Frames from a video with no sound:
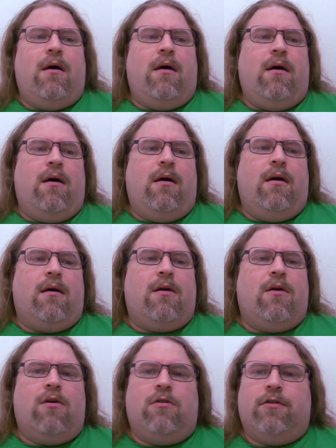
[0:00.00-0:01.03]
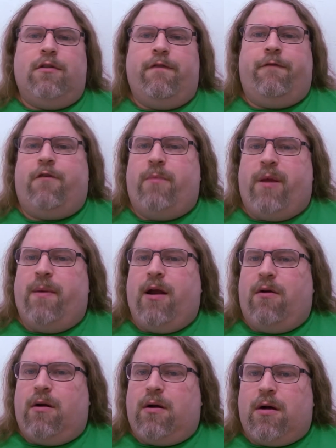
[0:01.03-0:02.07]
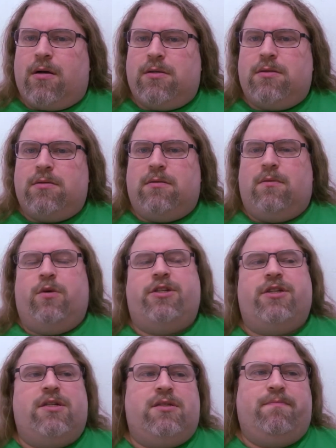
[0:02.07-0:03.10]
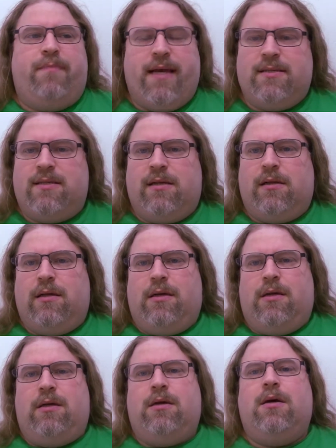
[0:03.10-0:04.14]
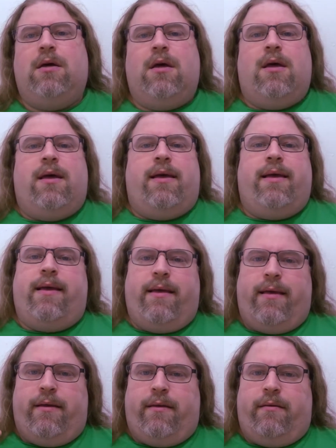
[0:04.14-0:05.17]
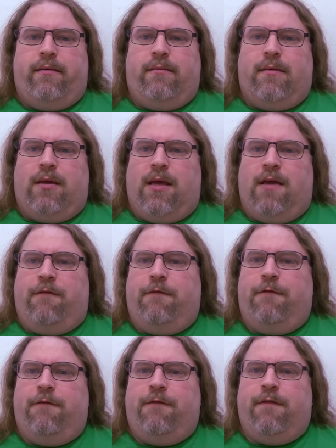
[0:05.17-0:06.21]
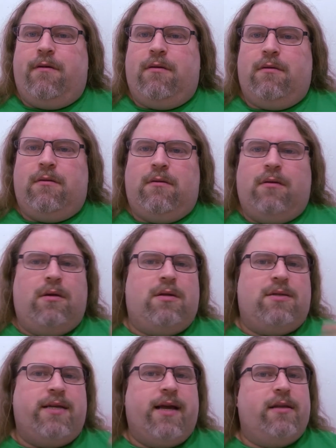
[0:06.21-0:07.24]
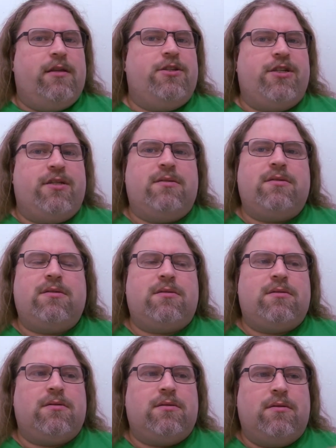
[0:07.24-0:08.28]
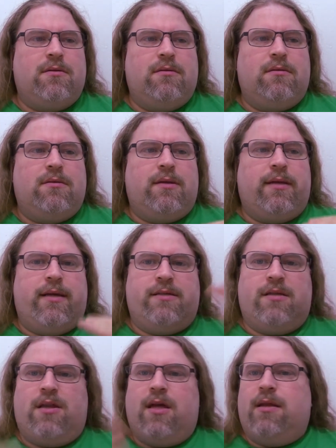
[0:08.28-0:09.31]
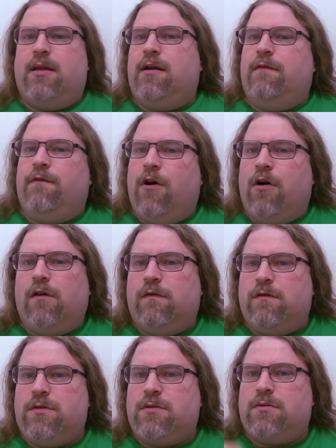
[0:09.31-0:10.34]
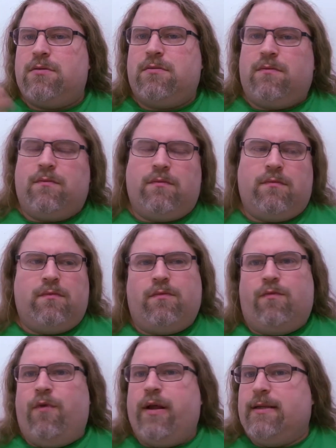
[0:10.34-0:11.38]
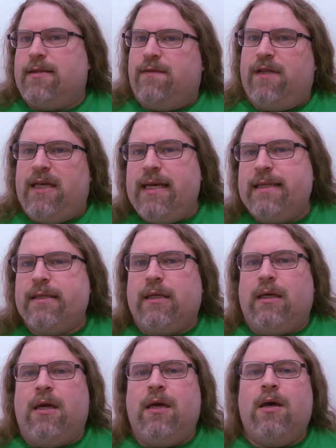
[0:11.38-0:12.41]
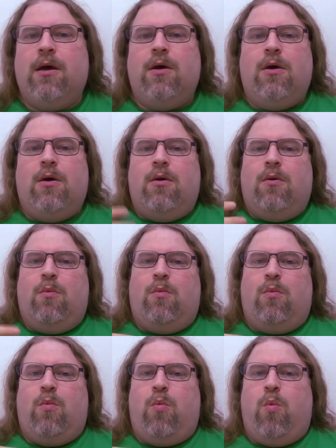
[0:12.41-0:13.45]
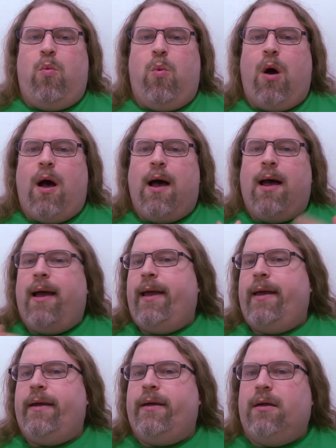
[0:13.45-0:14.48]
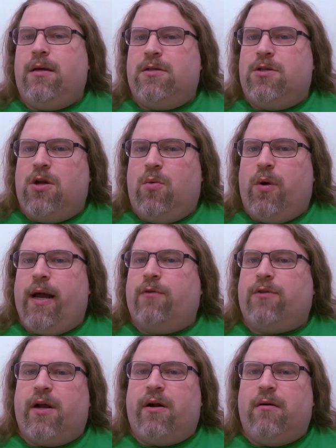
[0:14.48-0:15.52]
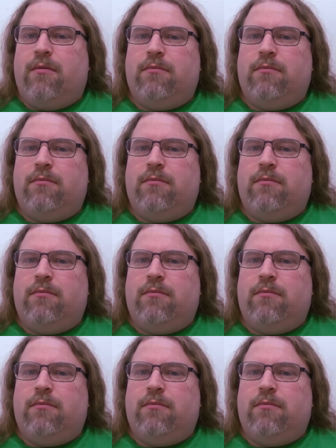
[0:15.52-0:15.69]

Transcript: called the Fermi Paradox, which is basically if intelligence is a thing that evolves relatively easily, why is no one out there?